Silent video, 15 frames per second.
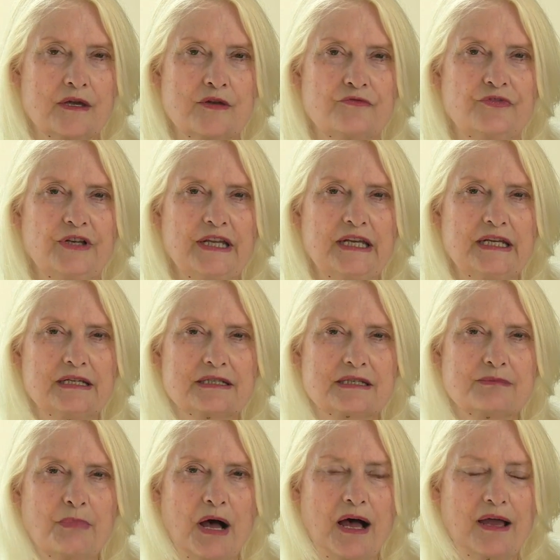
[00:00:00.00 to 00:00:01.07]
Fleeting
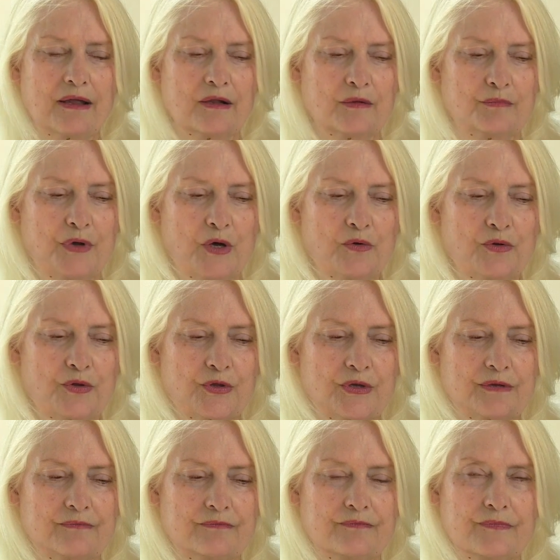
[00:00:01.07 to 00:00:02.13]
smile, both.
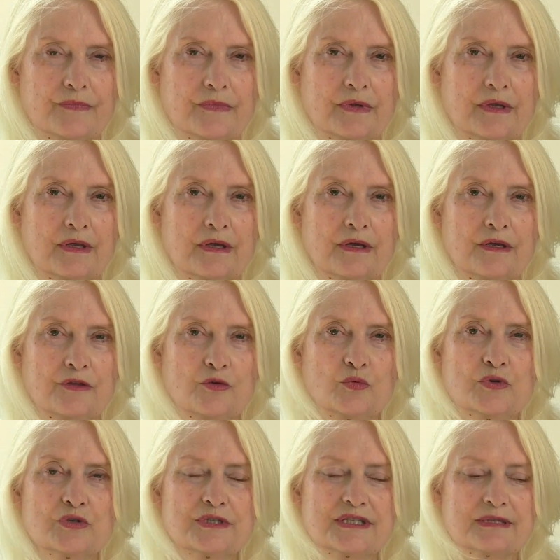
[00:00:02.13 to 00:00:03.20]
The
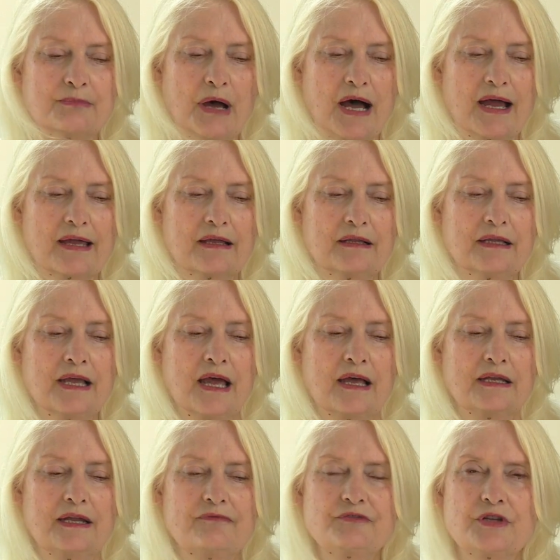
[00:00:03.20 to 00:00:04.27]
word smile
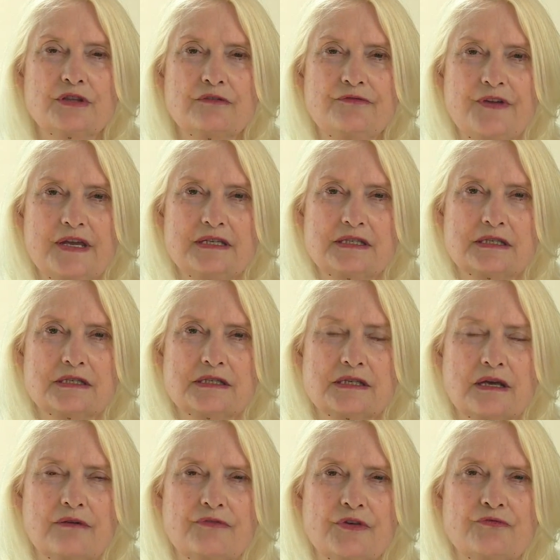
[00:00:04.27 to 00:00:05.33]
left on the faces
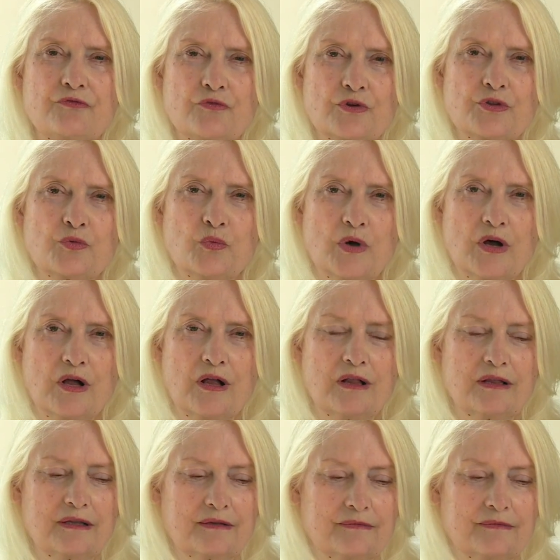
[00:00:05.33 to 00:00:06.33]
of the fourth wall.